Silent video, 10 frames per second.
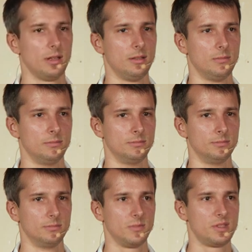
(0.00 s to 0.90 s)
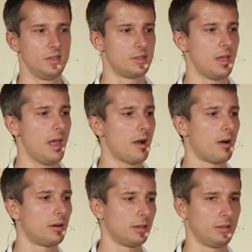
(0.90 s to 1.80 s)
um, sees the
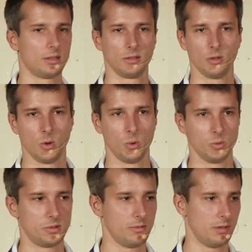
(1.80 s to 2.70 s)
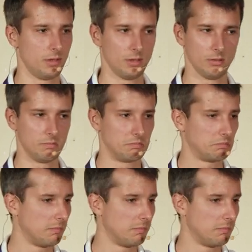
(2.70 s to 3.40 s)
error, it can go to the